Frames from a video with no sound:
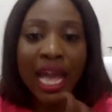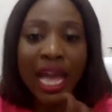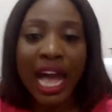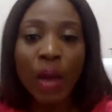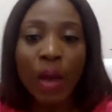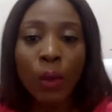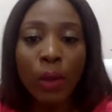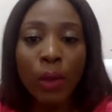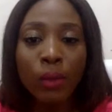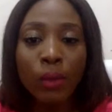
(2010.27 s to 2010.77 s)

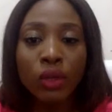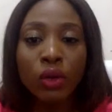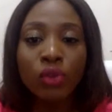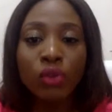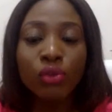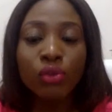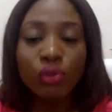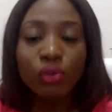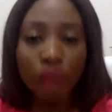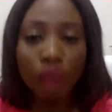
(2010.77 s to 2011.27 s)
And when we go
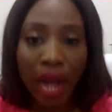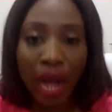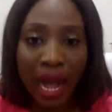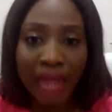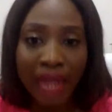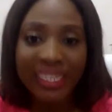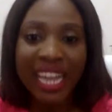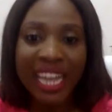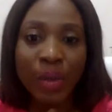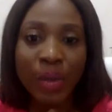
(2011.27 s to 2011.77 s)
through
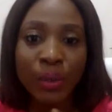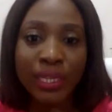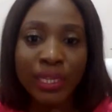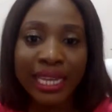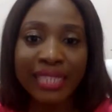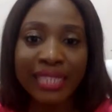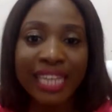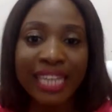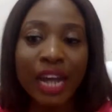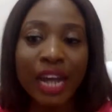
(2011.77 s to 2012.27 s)
ours and we
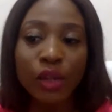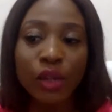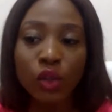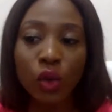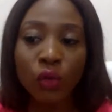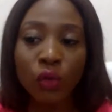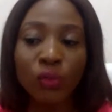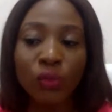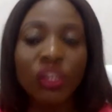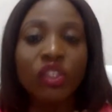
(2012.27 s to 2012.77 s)
get out
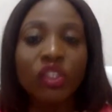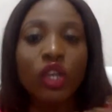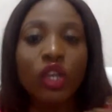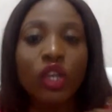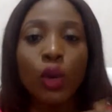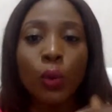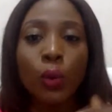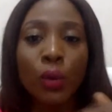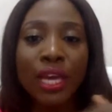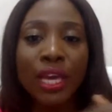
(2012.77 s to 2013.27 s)
of it,
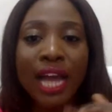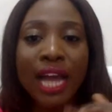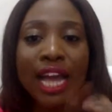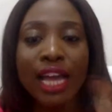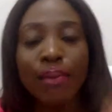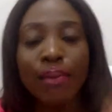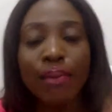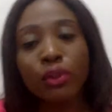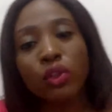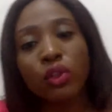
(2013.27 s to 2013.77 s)
we are
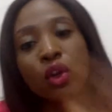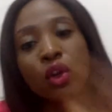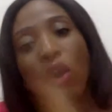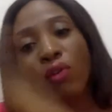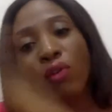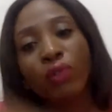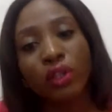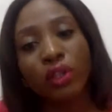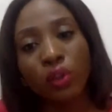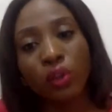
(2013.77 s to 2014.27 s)
able to
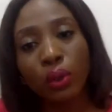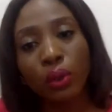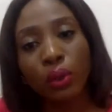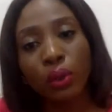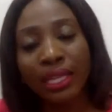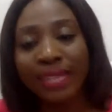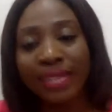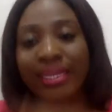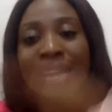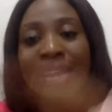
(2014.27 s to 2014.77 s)
comfort others.